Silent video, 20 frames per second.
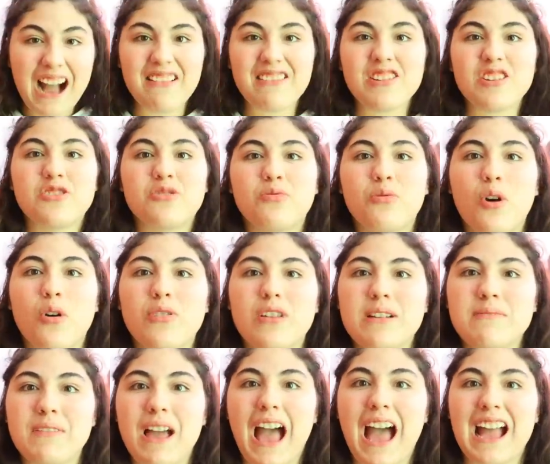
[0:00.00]
I'm gonna throw
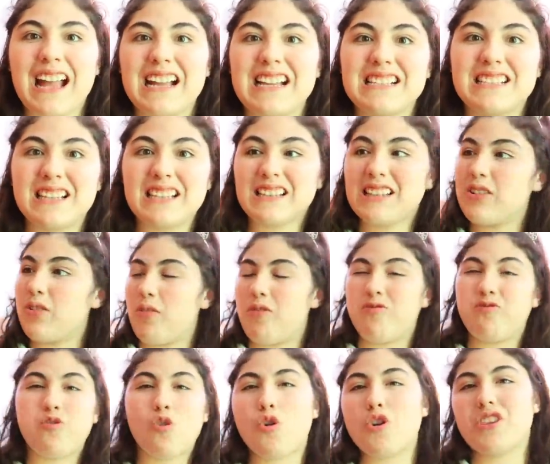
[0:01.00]
them at his little
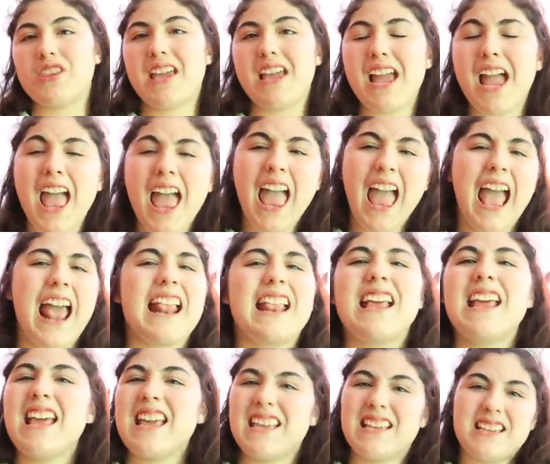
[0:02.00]
fort thing, and
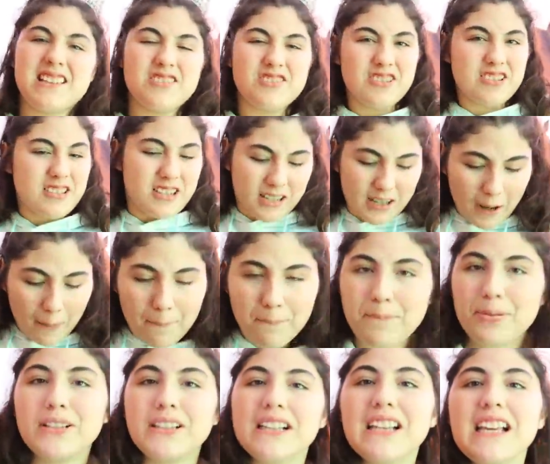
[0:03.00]
he's just gonna
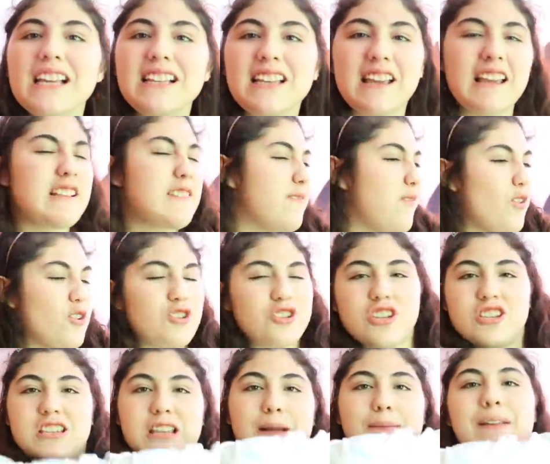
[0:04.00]
completely, his fort's
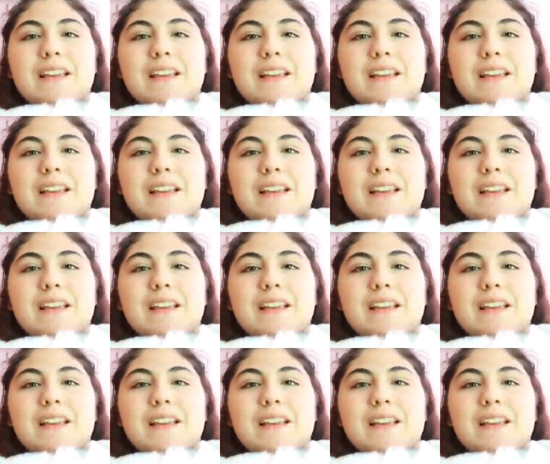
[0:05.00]
just gonna